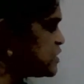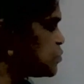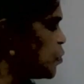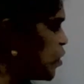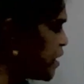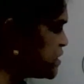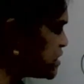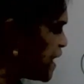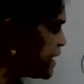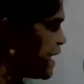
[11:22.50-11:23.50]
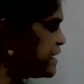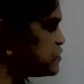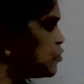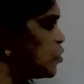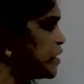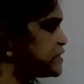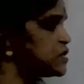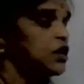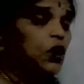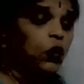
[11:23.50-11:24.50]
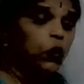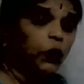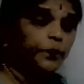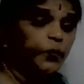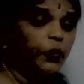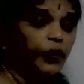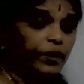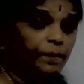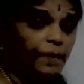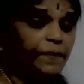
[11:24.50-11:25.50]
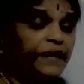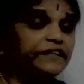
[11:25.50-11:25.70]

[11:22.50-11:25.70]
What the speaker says: HOH, and HOH. Hope you remember